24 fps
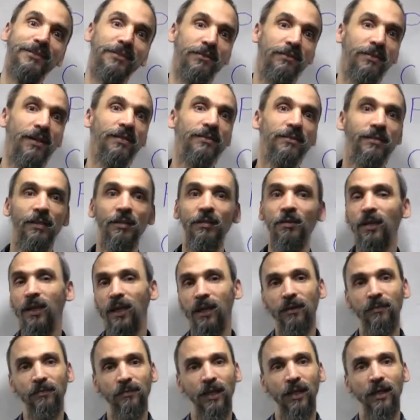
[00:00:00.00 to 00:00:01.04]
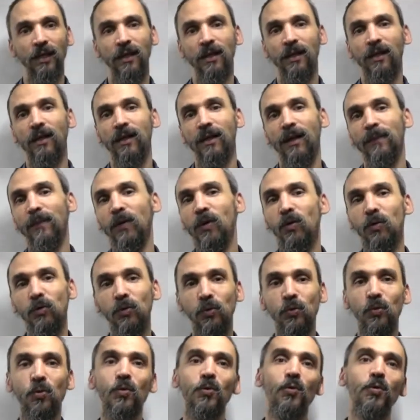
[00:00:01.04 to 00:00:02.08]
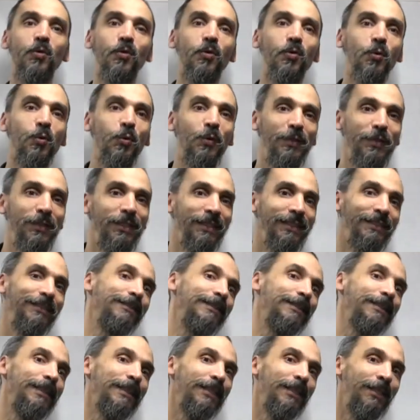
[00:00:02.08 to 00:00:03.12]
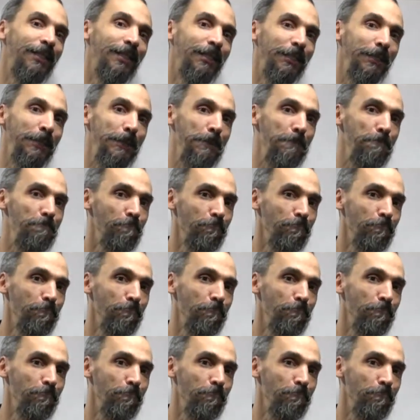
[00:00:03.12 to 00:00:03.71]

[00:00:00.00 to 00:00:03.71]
You can say, okay, I'm going to start